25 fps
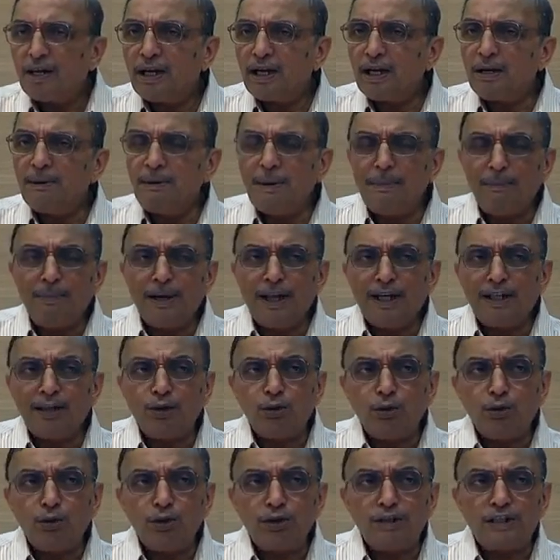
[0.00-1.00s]
Remember
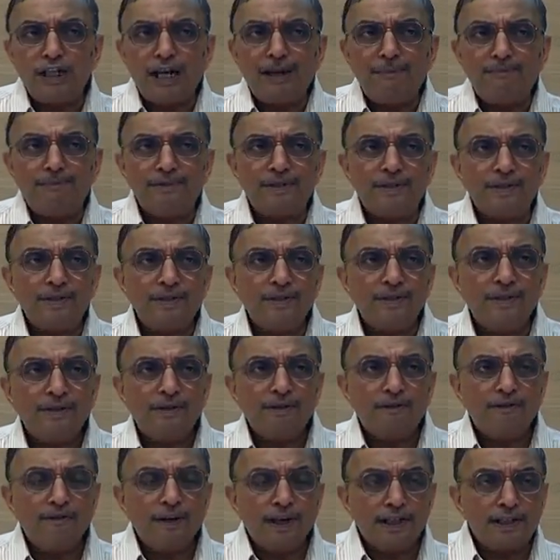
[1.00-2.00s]
two steps.
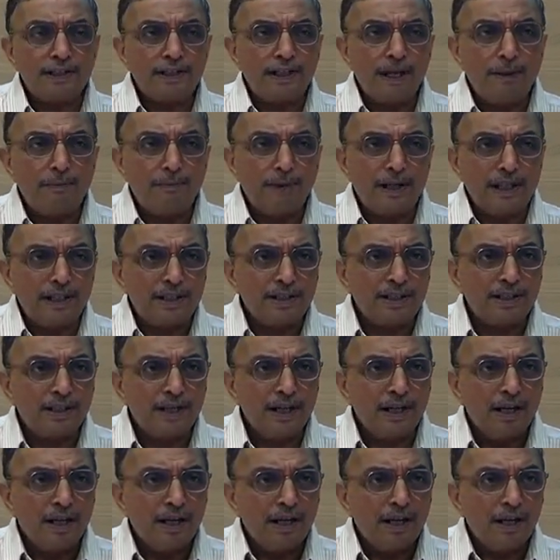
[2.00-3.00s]
First step is
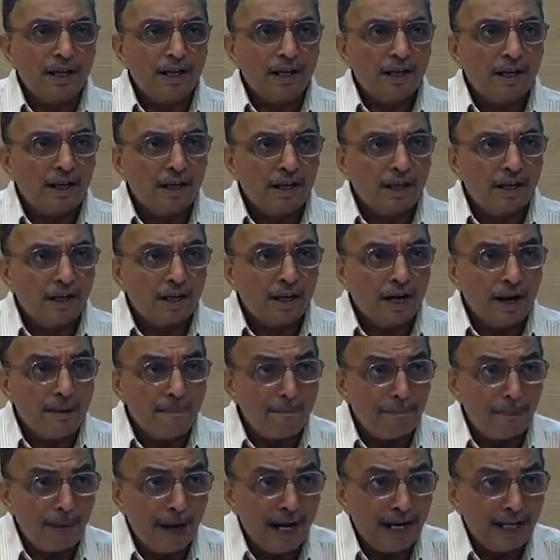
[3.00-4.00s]

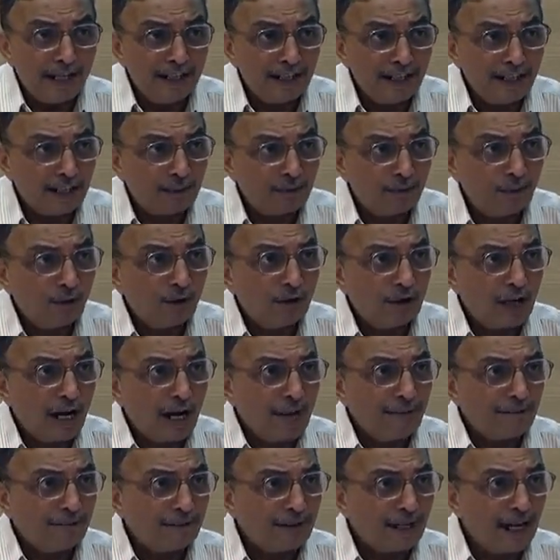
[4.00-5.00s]
compile this
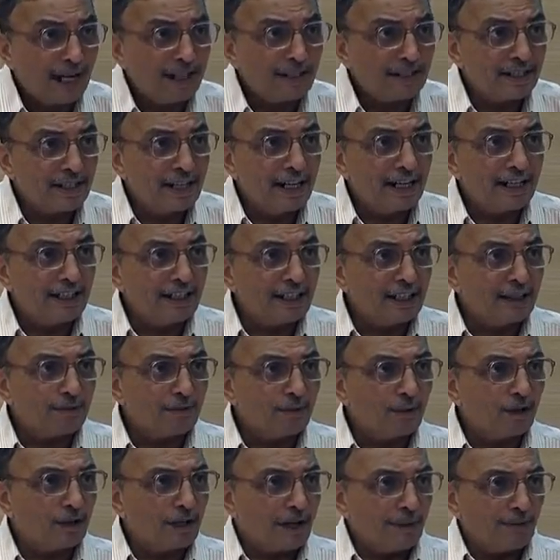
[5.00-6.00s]
program, translate this
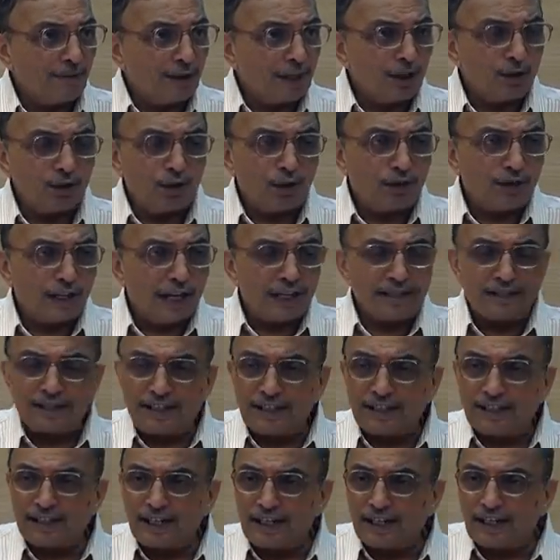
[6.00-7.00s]
program. There is no
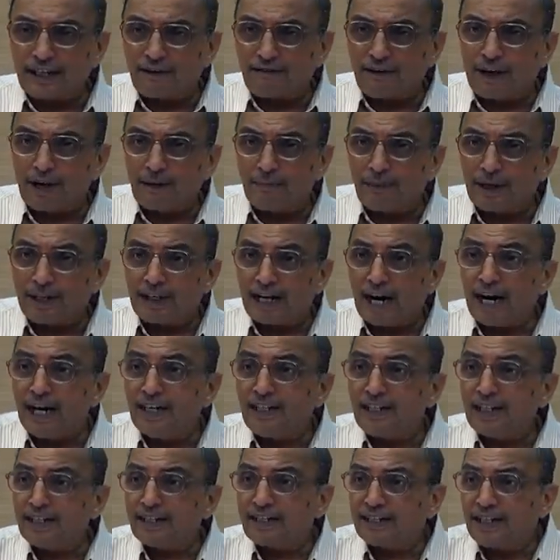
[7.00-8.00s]
translation required, but
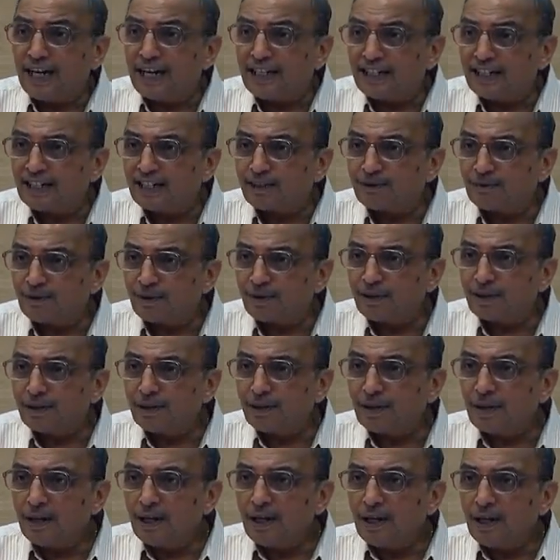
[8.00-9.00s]
understand this program.
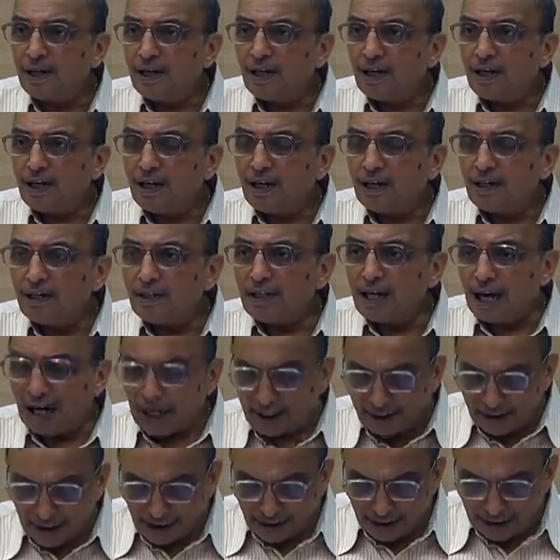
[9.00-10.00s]
The
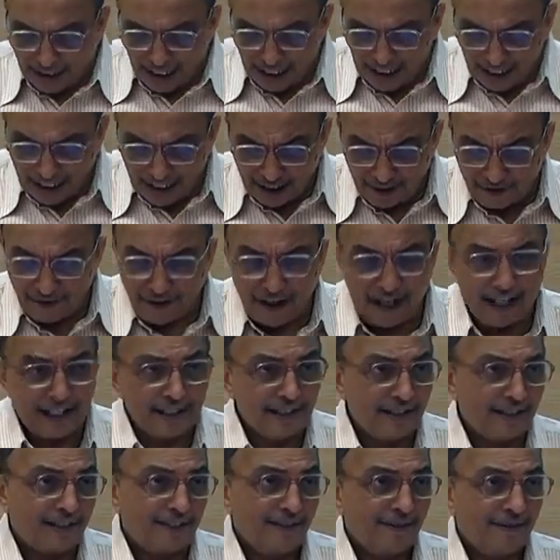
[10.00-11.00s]
understanding
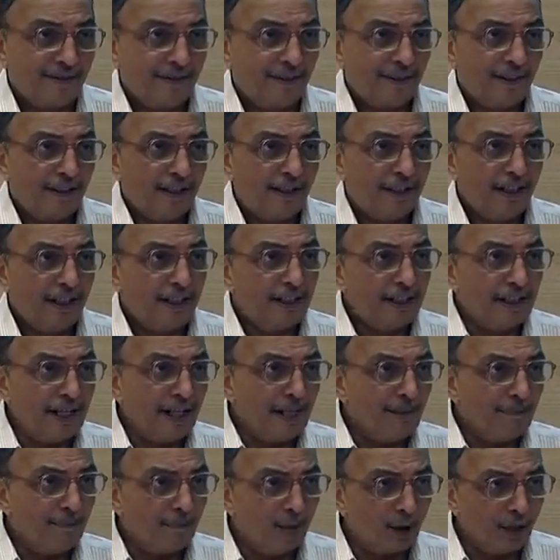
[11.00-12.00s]
phase is
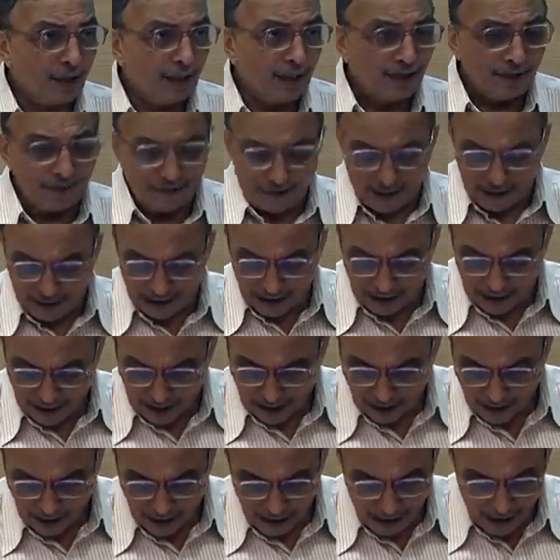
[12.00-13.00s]
an important phase
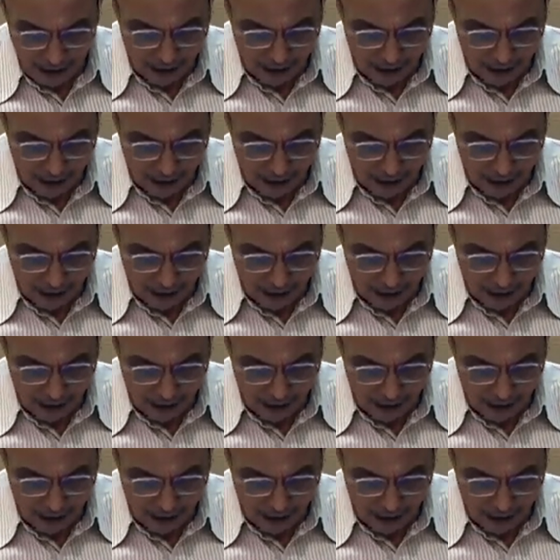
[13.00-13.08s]
here.